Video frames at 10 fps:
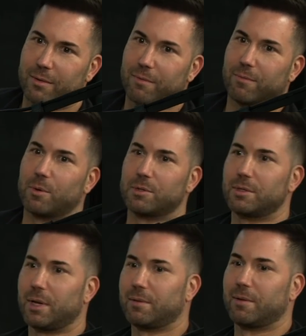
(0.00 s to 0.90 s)
Of course,
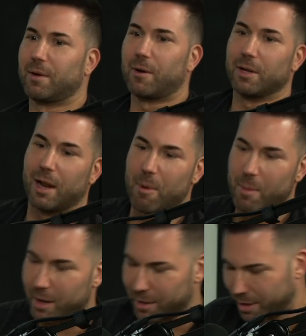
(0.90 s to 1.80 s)
it's like hard to get out of
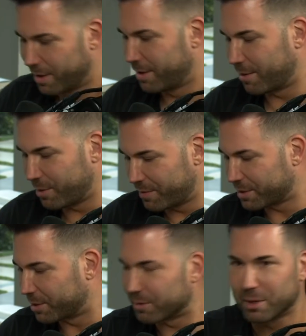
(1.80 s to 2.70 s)
my pocket. We have
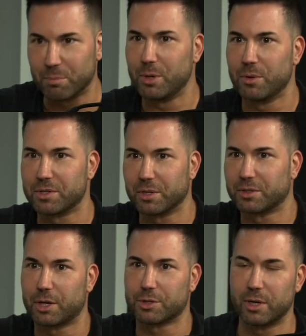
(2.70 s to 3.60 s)
this little computer, this
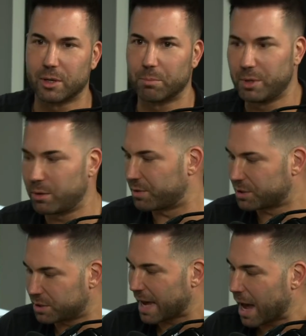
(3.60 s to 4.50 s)
little touchscreen computer.
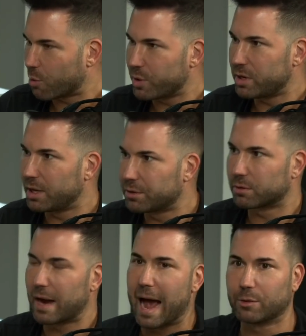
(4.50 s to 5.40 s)
This is how we
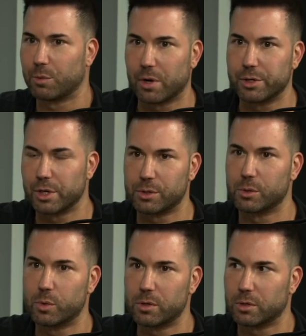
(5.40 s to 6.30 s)
interact with our
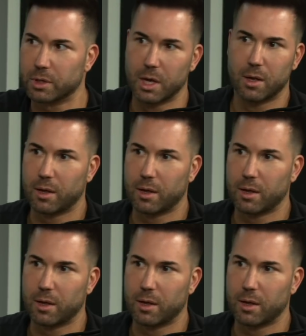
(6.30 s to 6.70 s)
digital world.